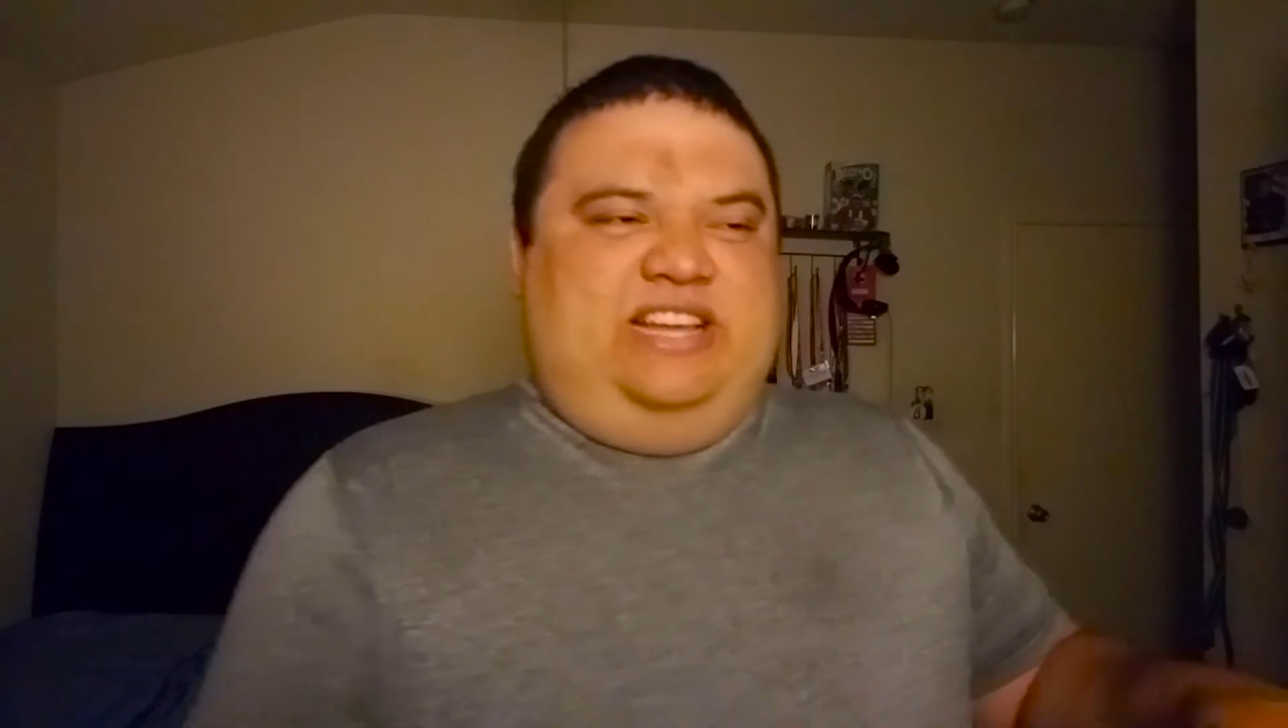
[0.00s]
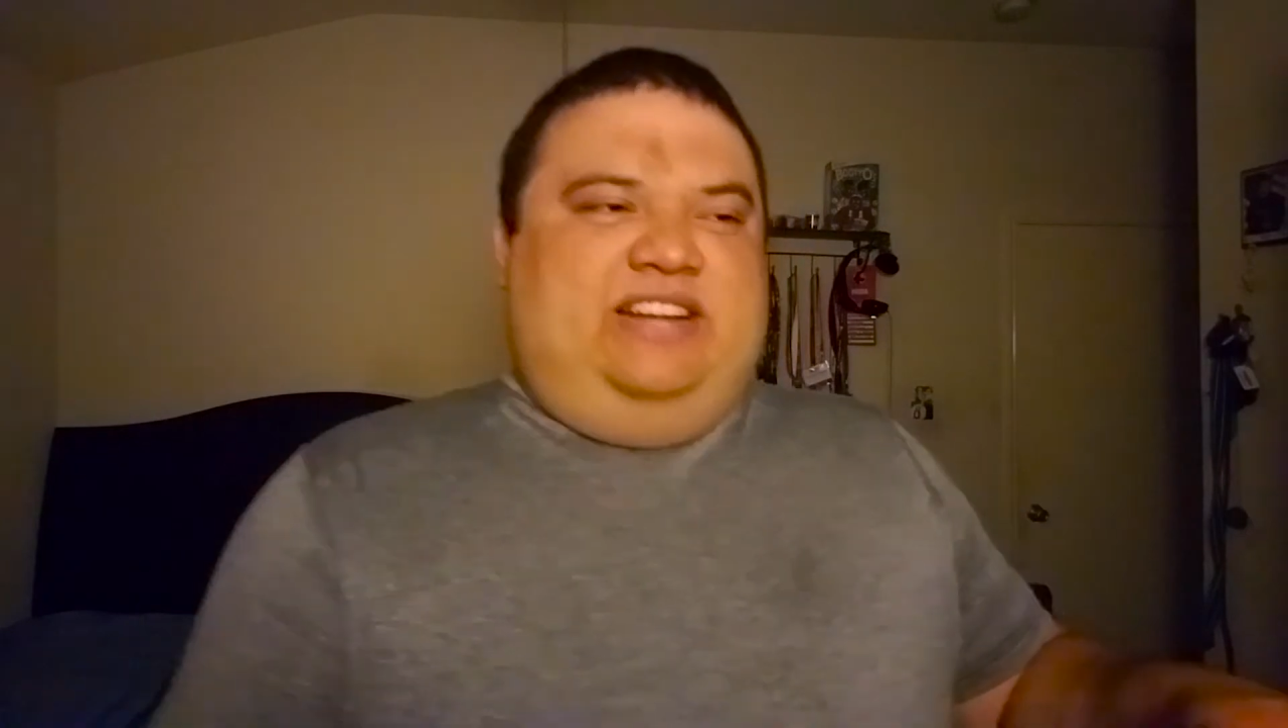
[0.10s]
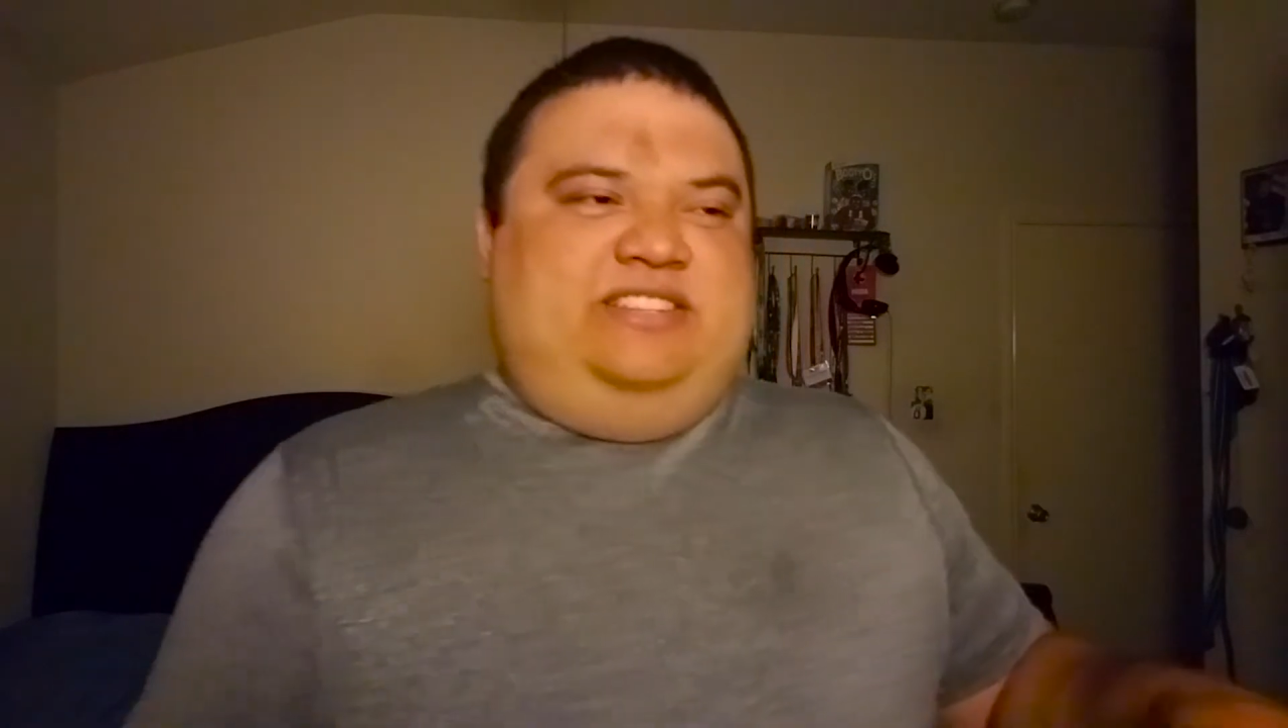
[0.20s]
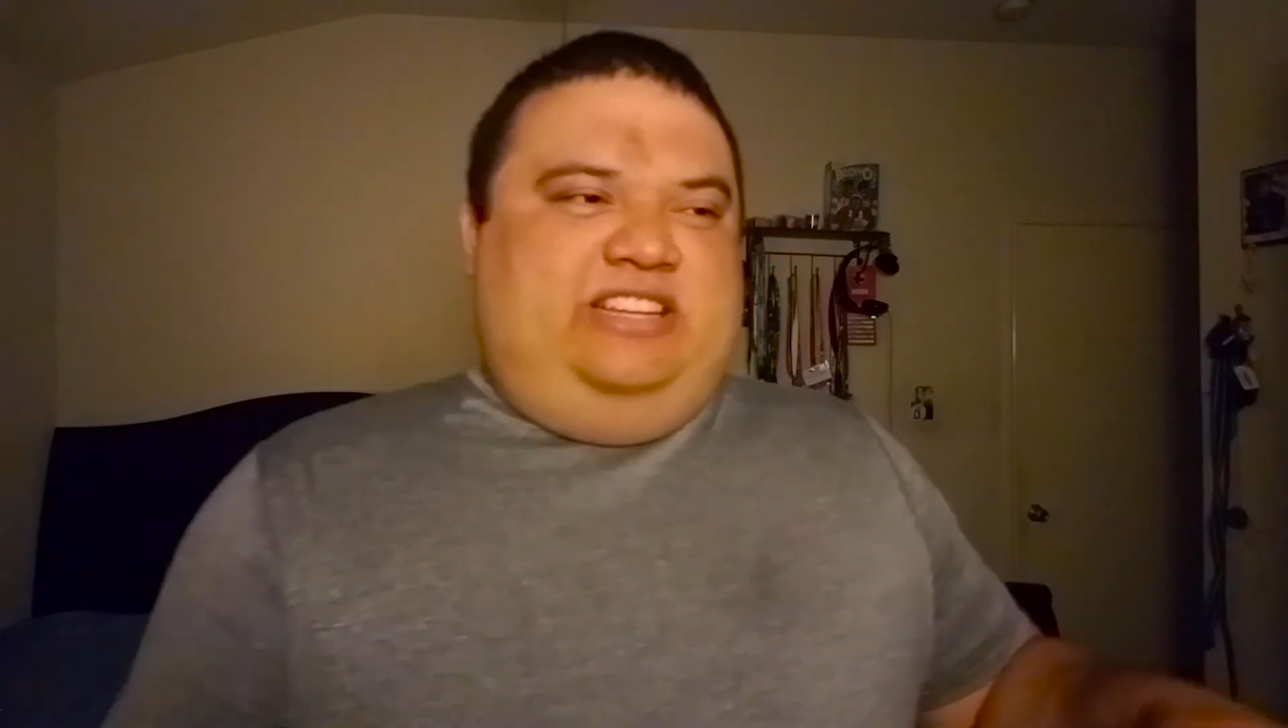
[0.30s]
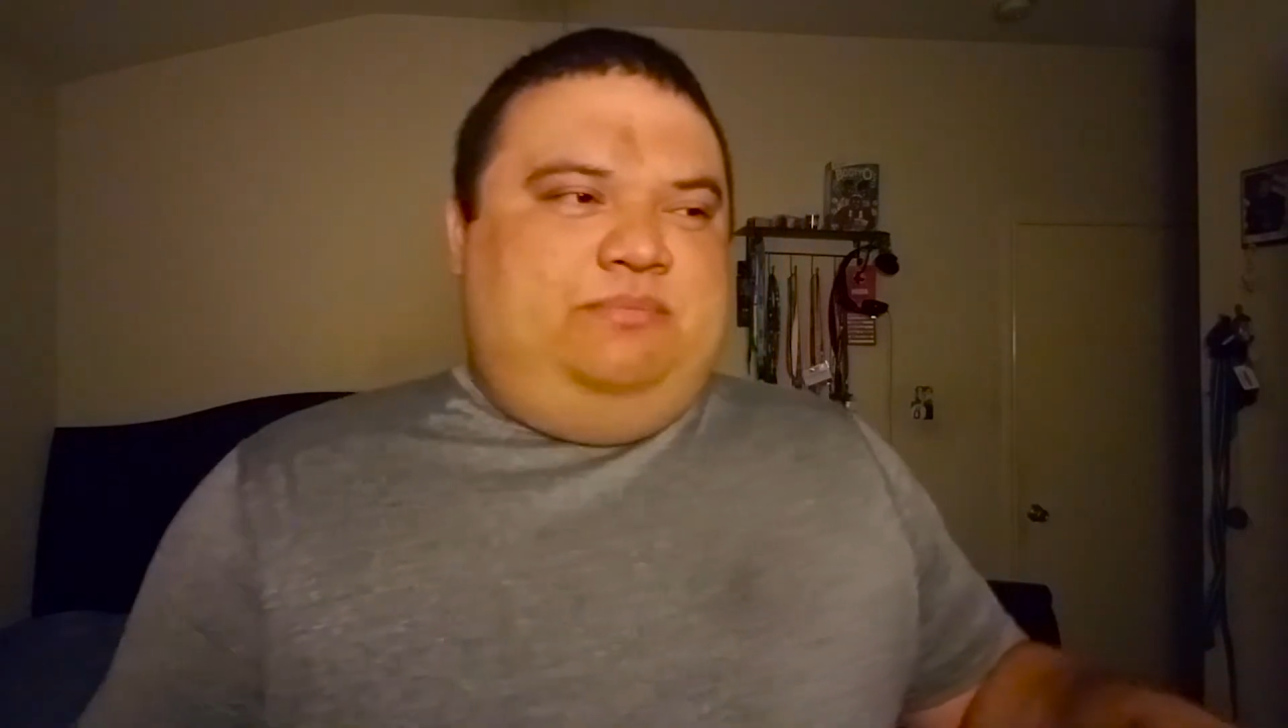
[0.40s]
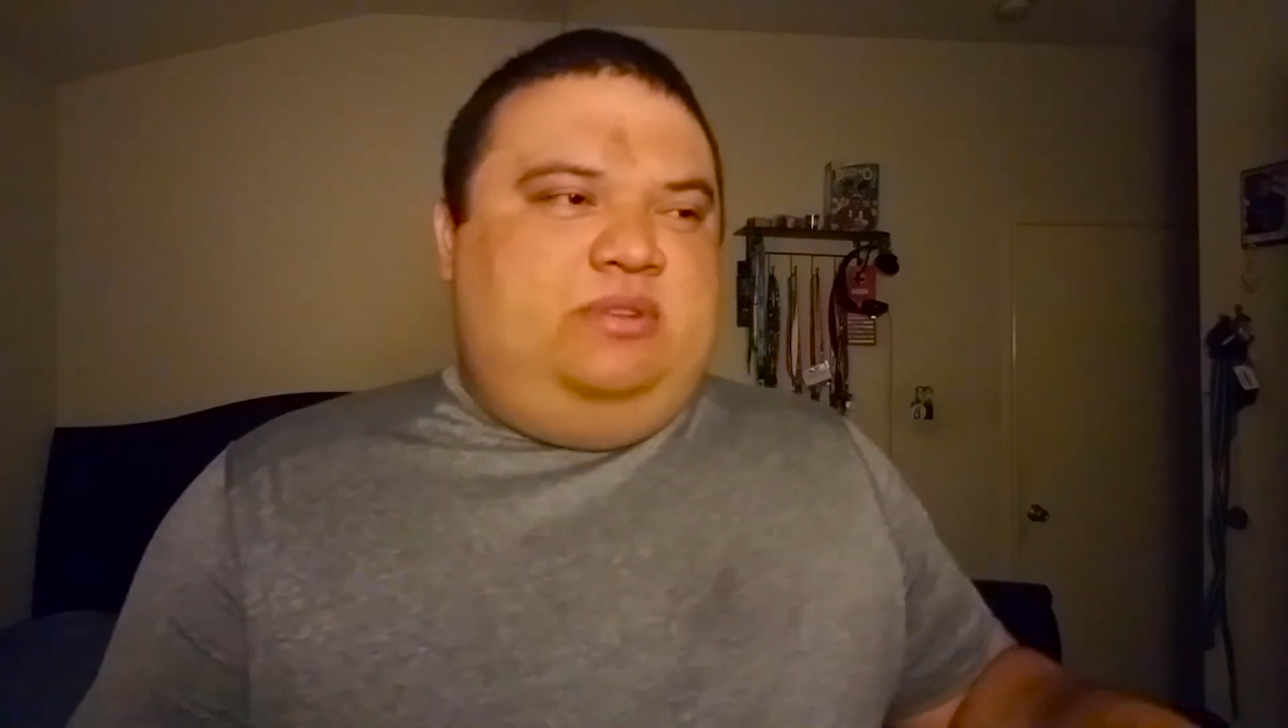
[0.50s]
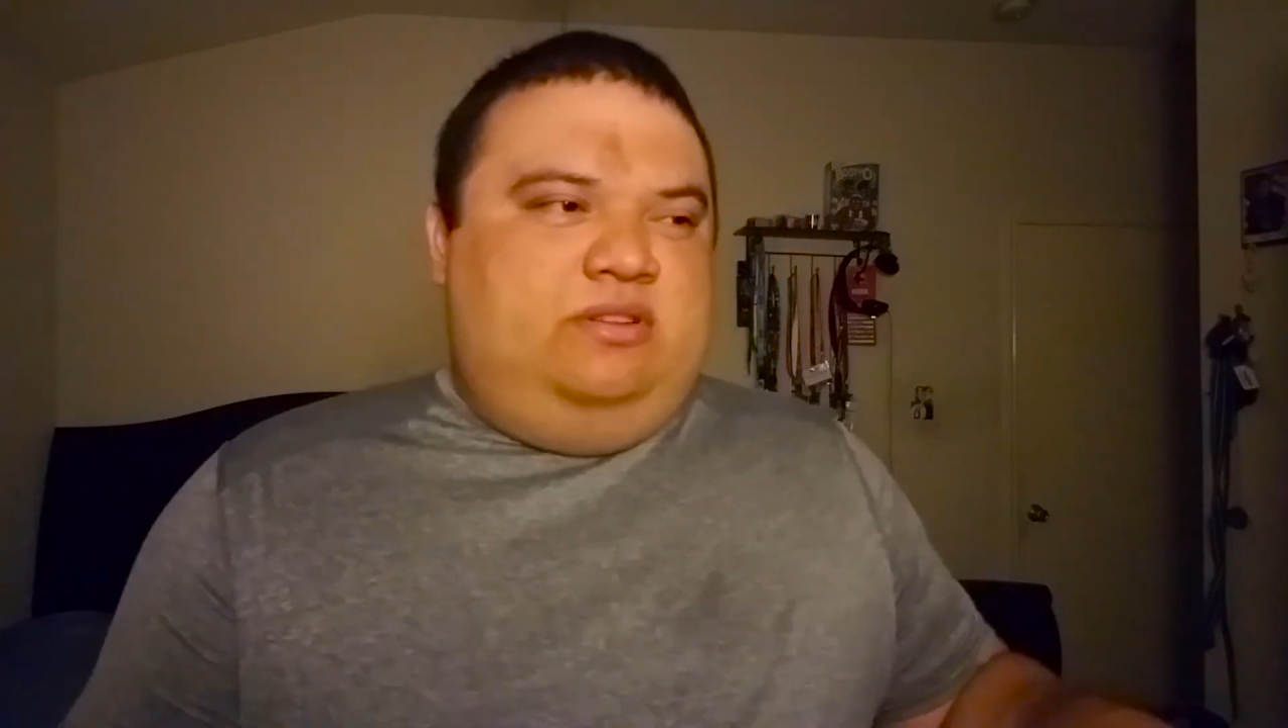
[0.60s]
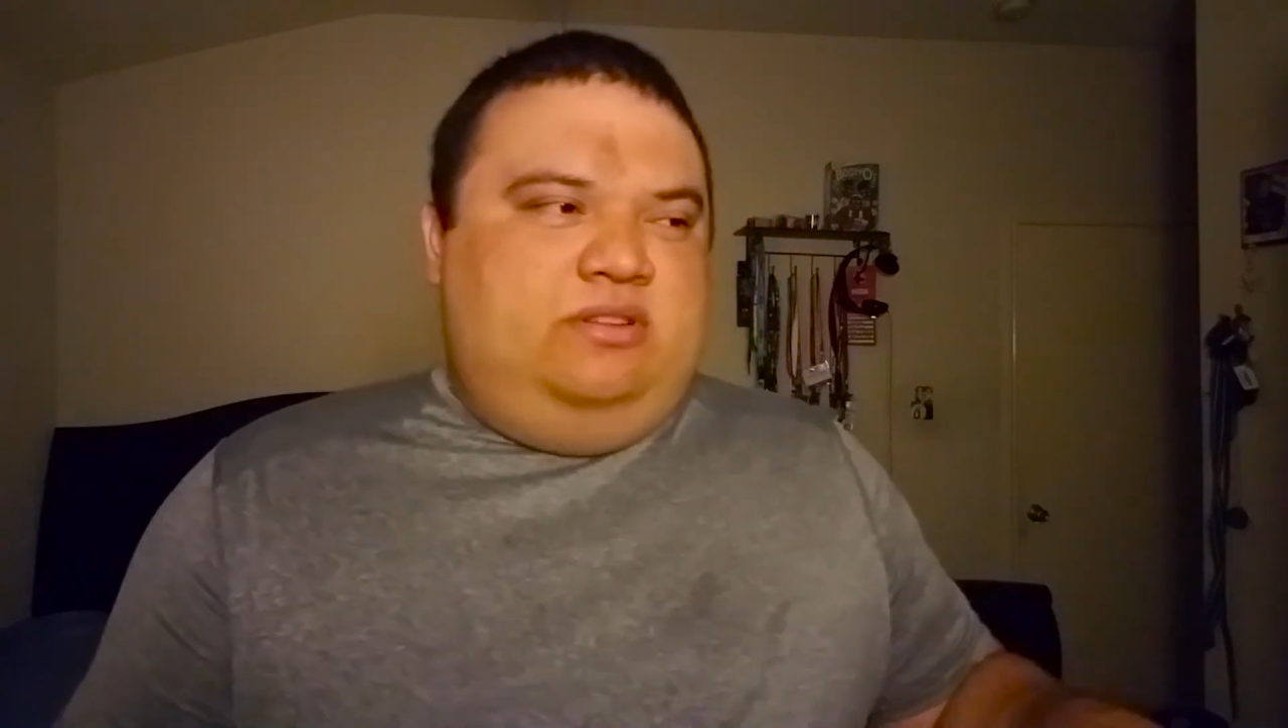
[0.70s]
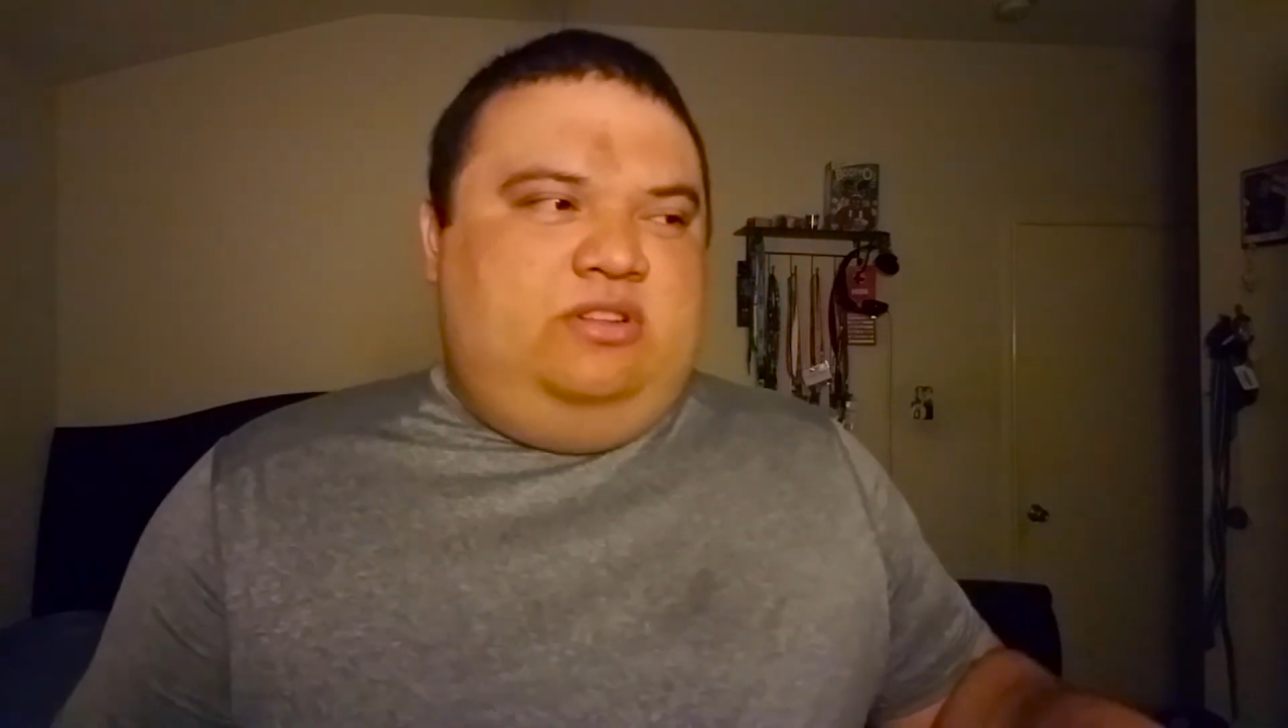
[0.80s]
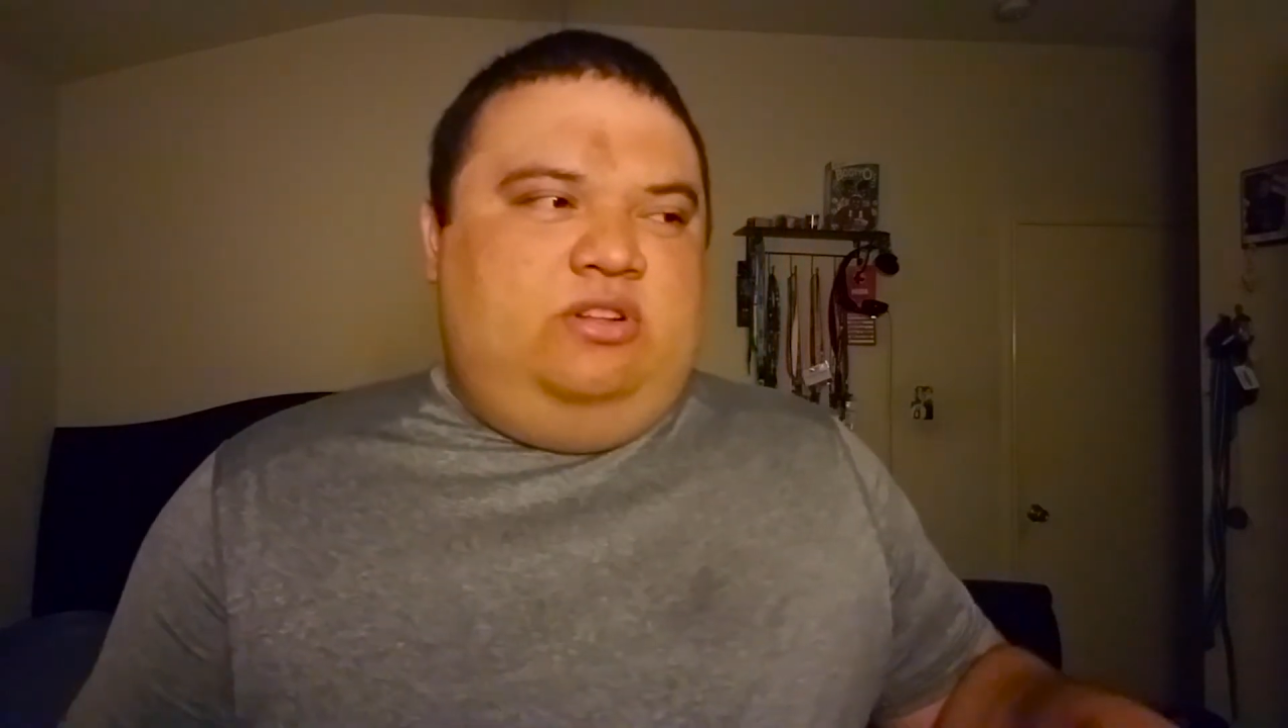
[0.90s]
heel tag
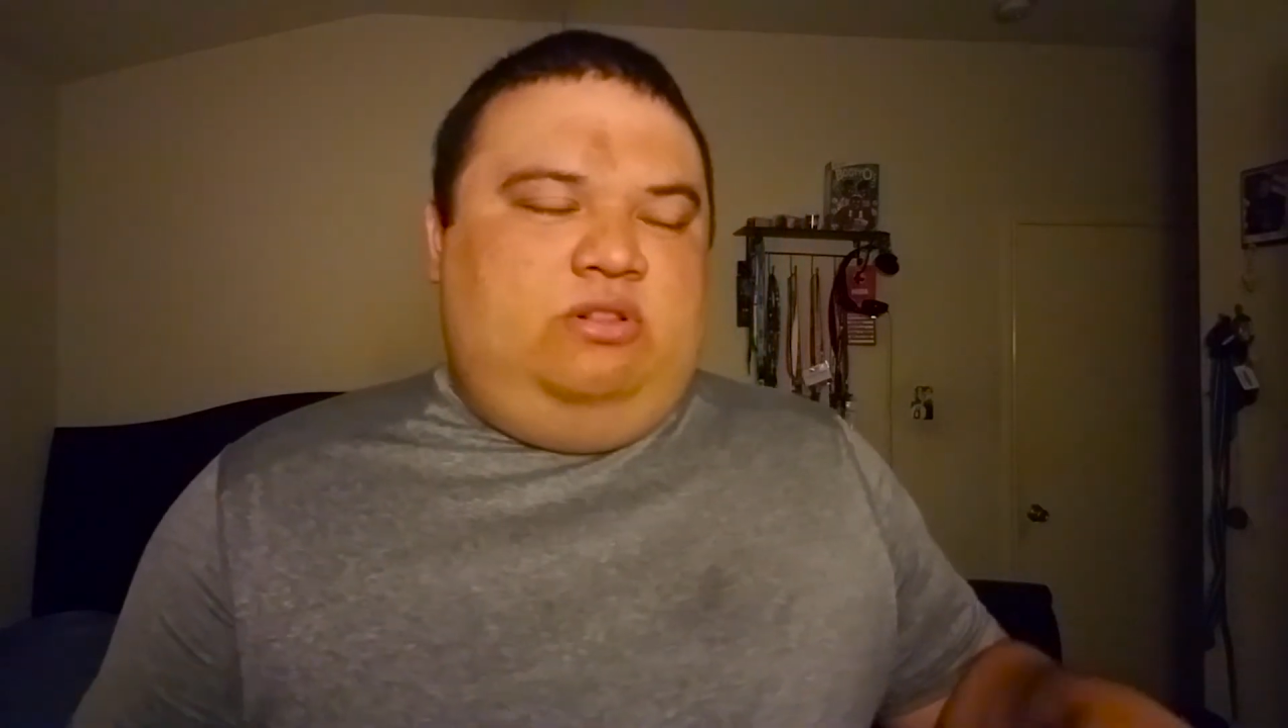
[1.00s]
team